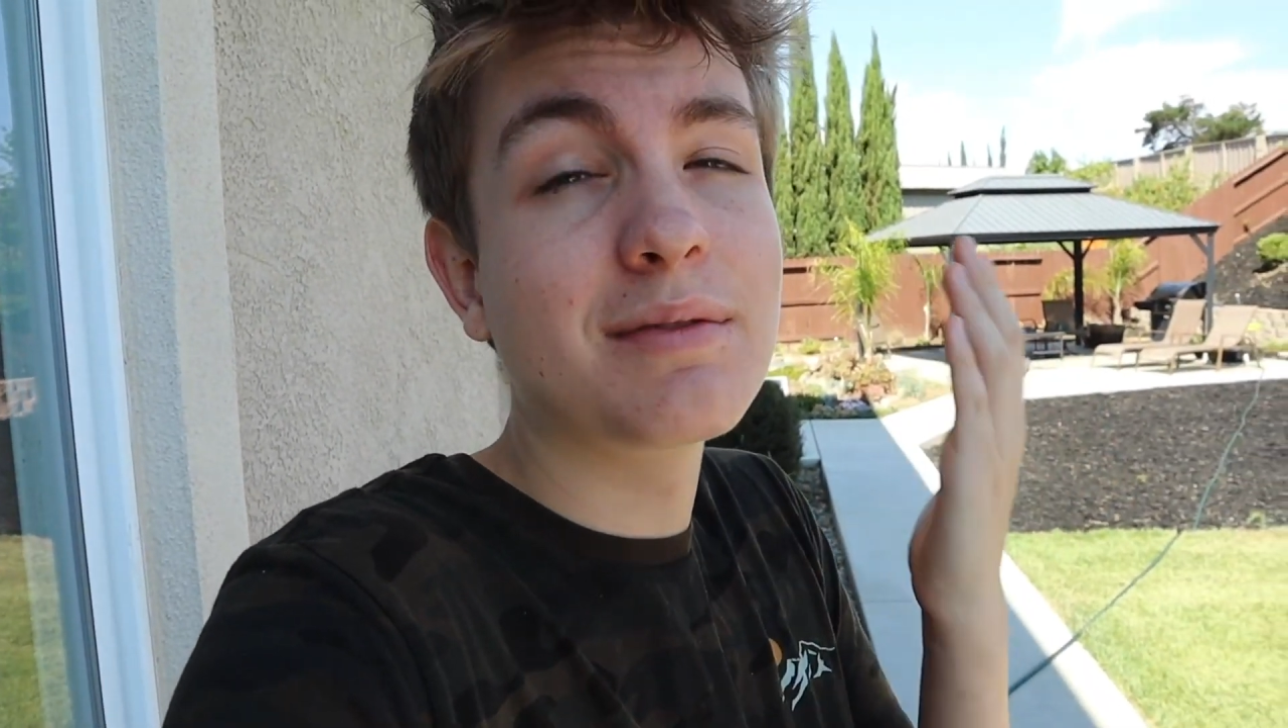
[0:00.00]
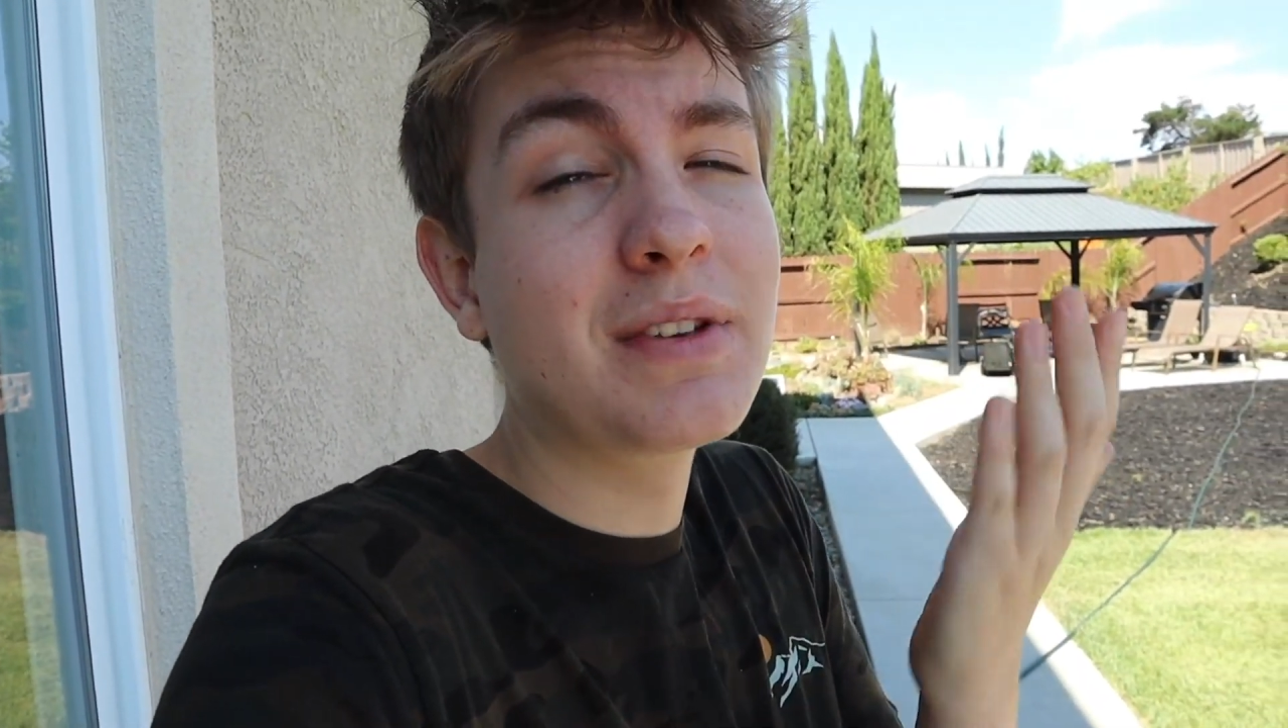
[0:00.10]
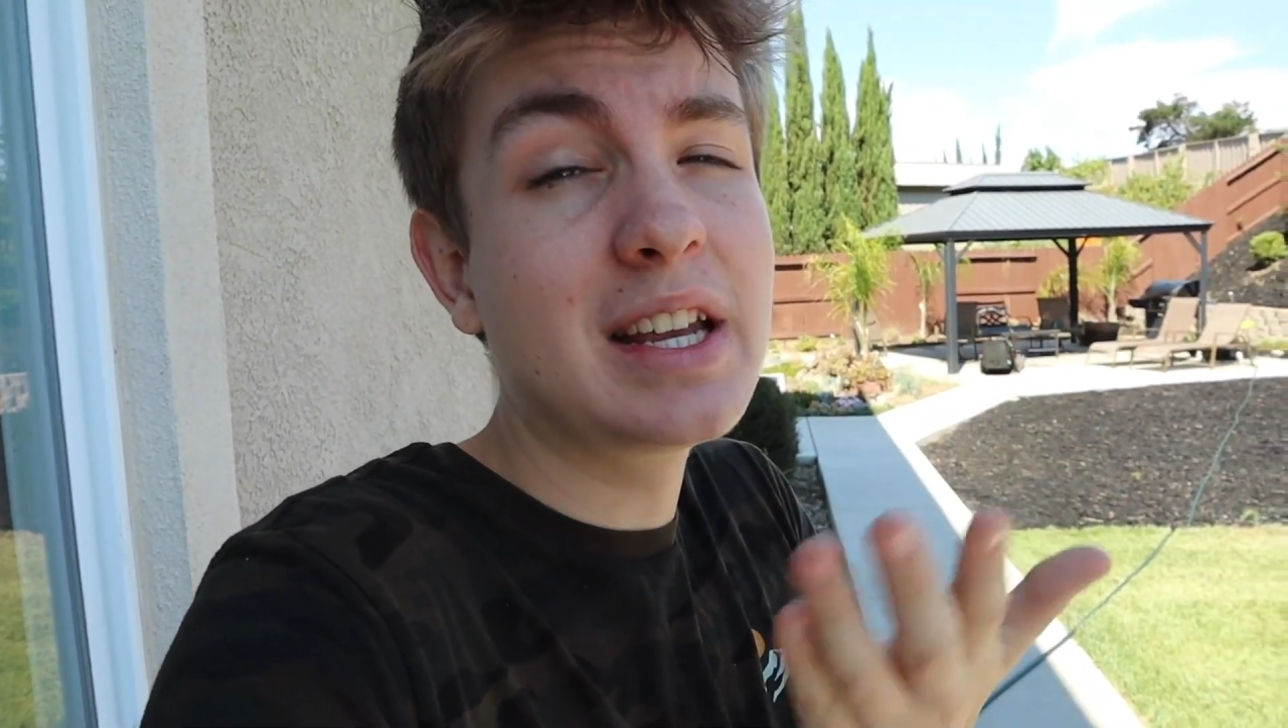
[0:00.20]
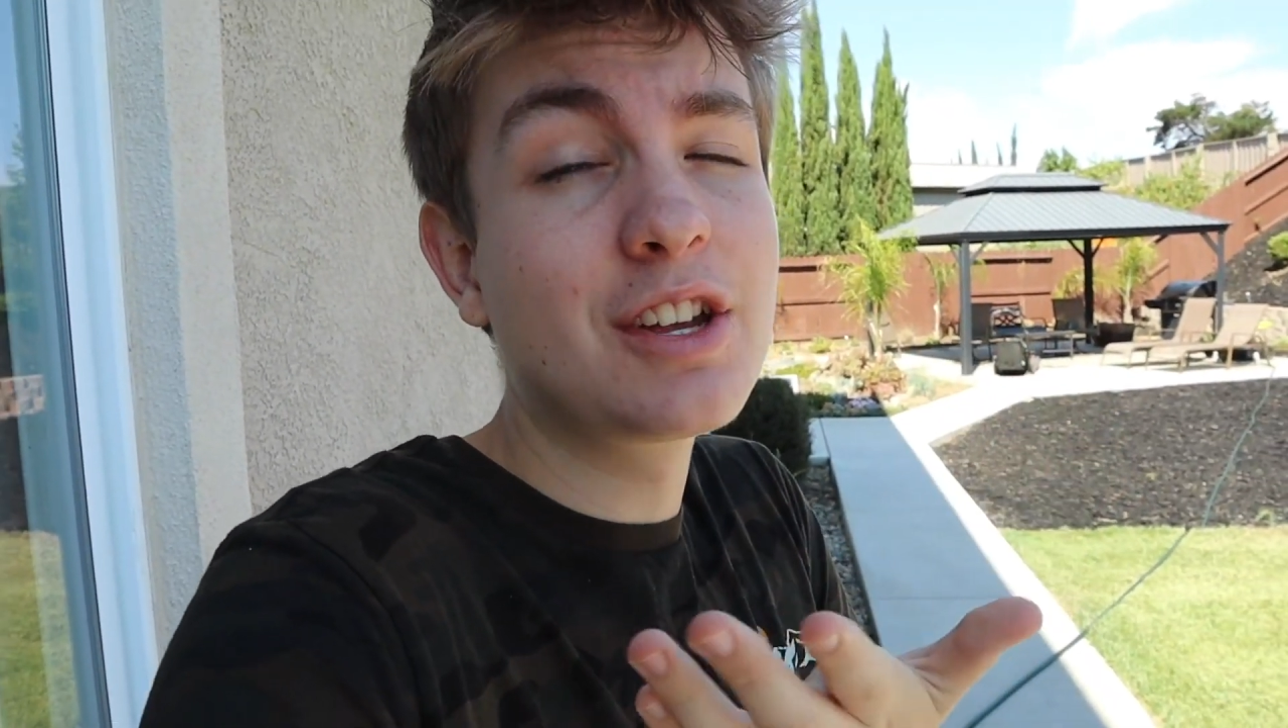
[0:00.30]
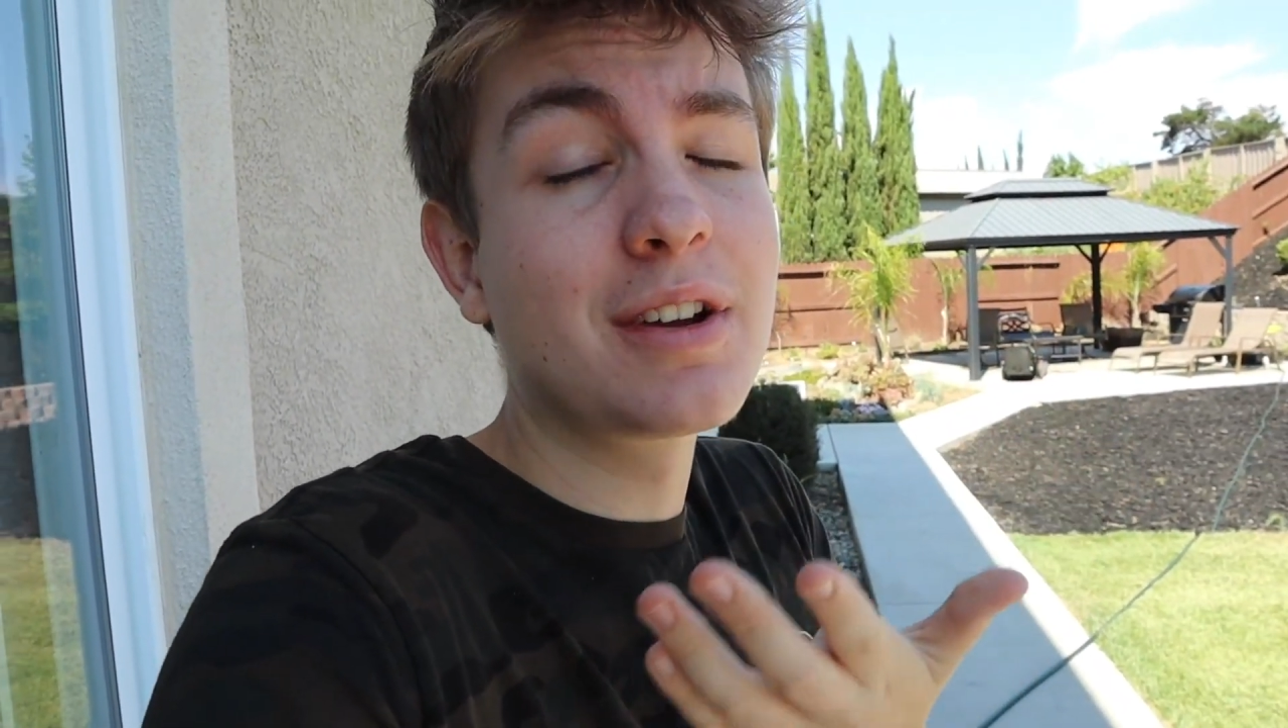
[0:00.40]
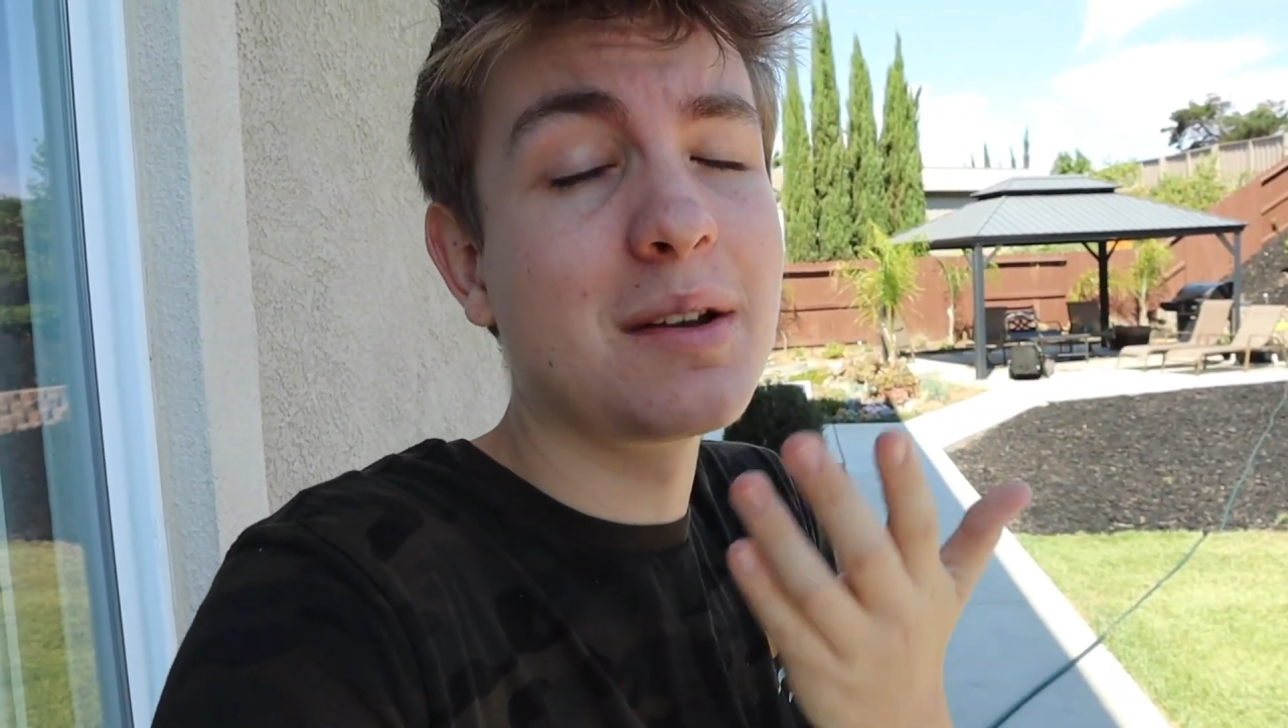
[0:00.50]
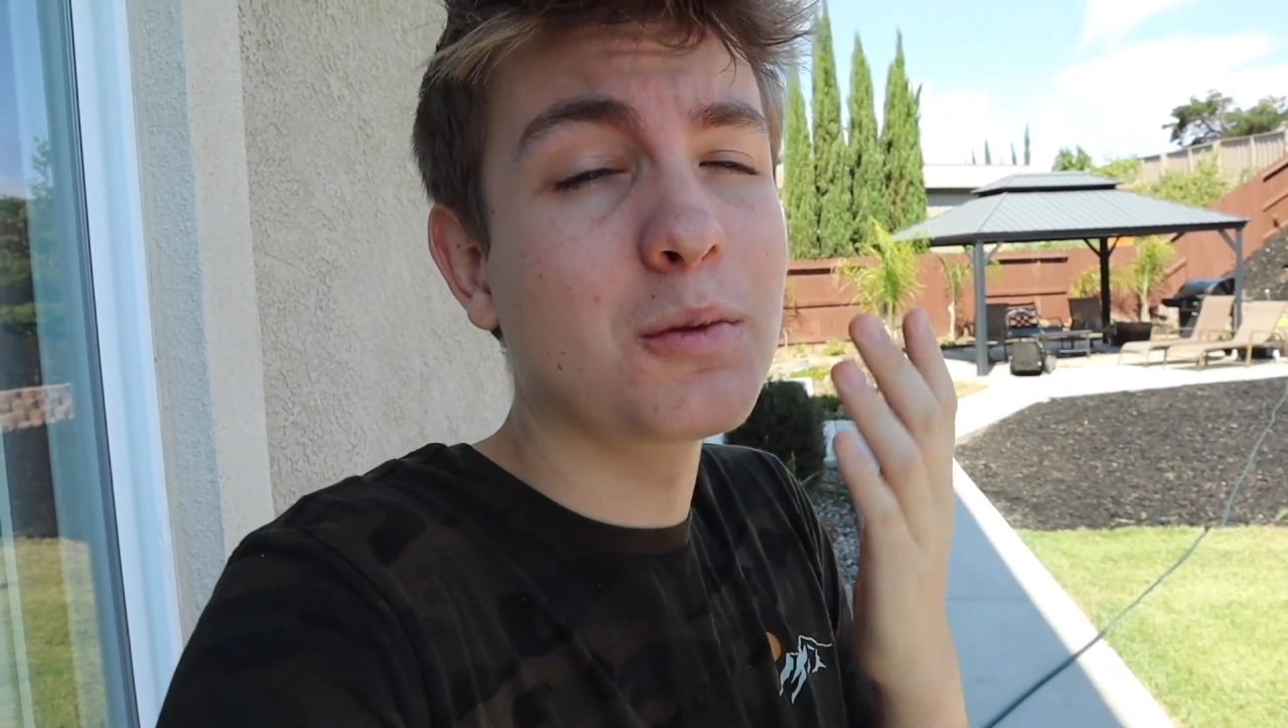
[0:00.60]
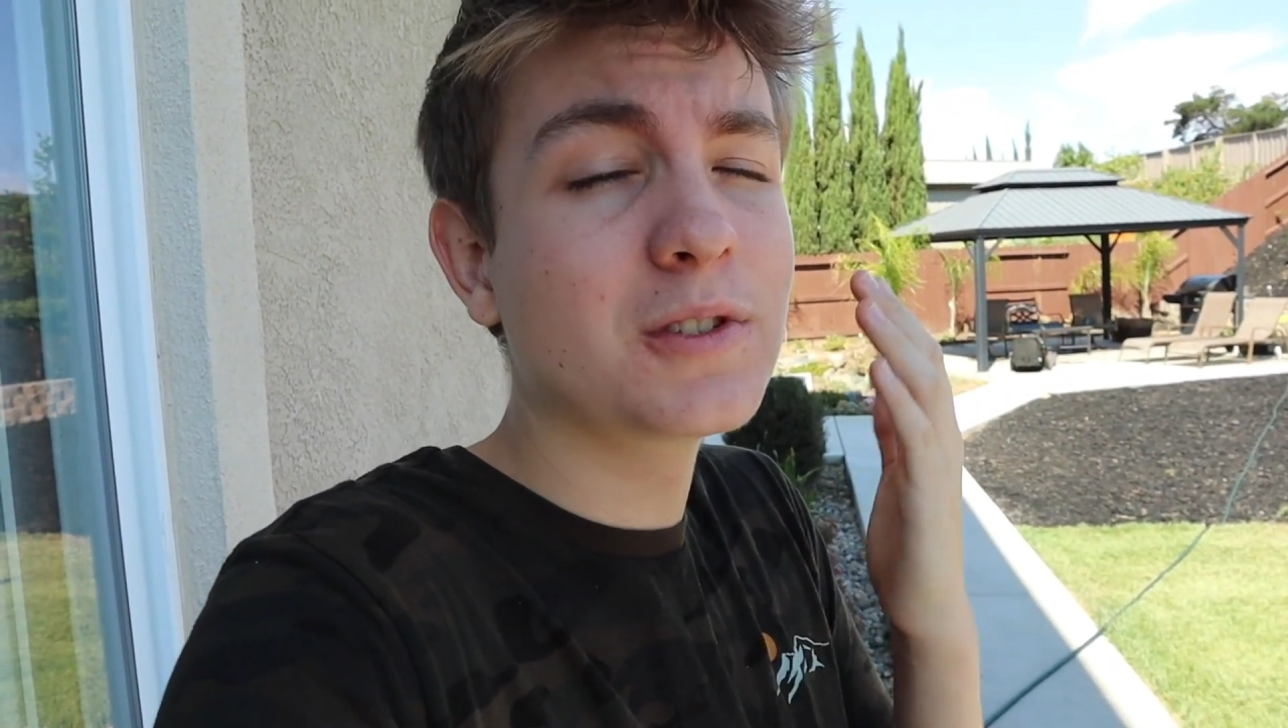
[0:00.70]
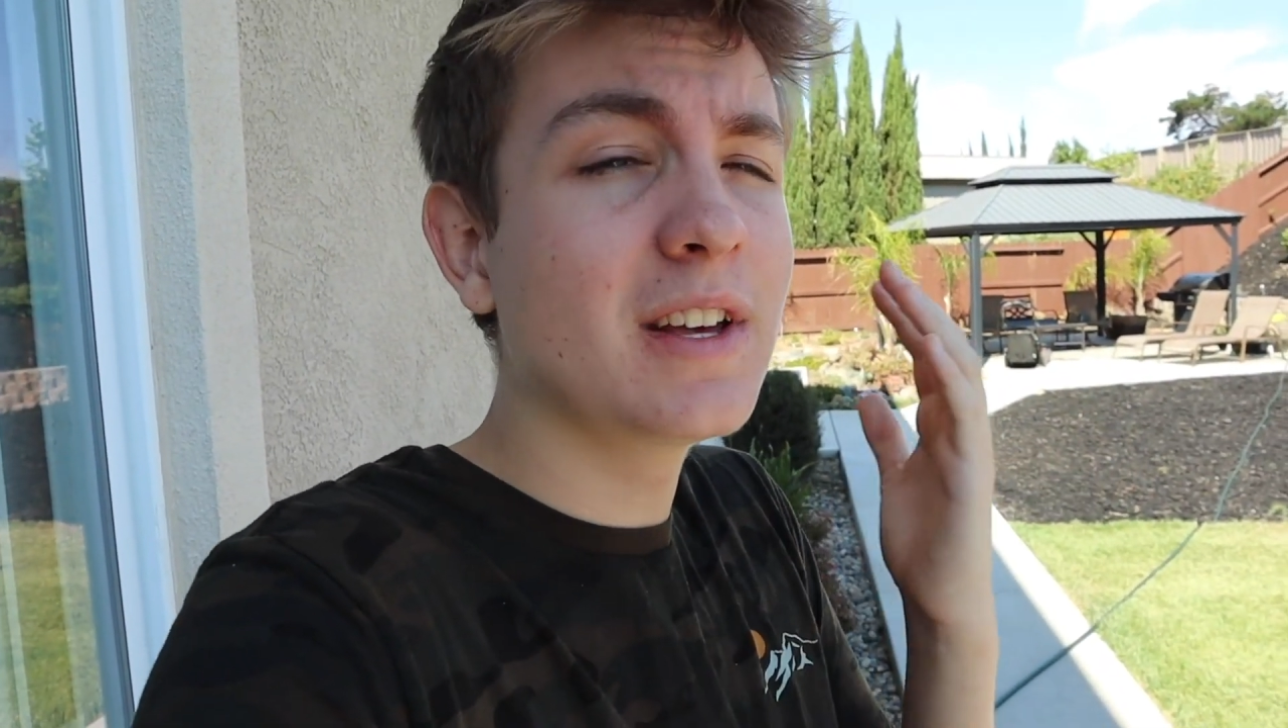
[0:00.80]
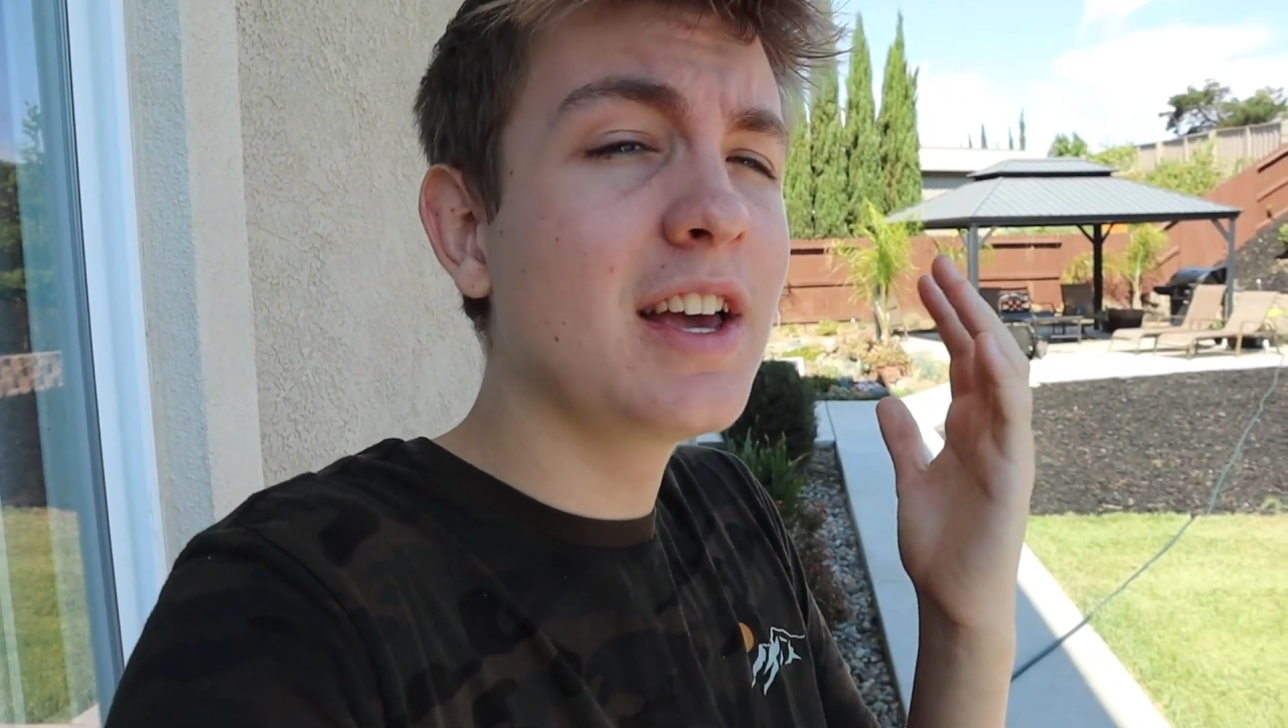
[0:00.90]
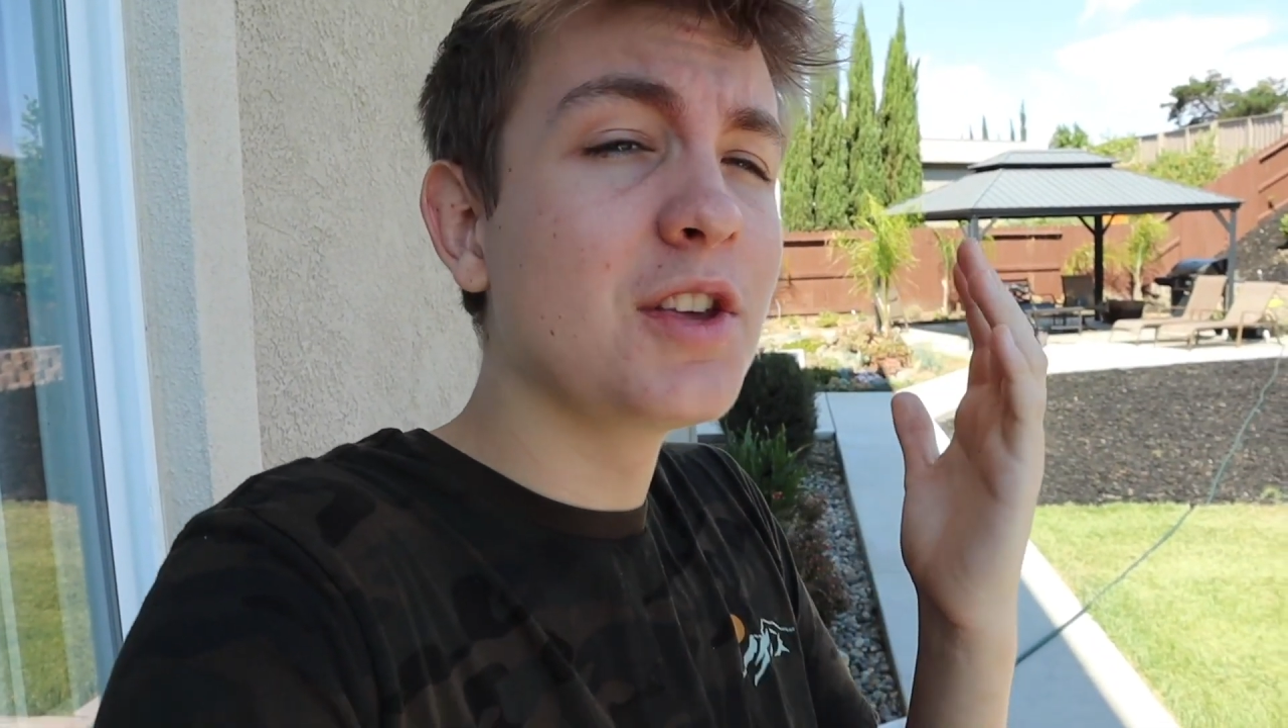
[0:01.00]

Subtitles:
feeding your animals.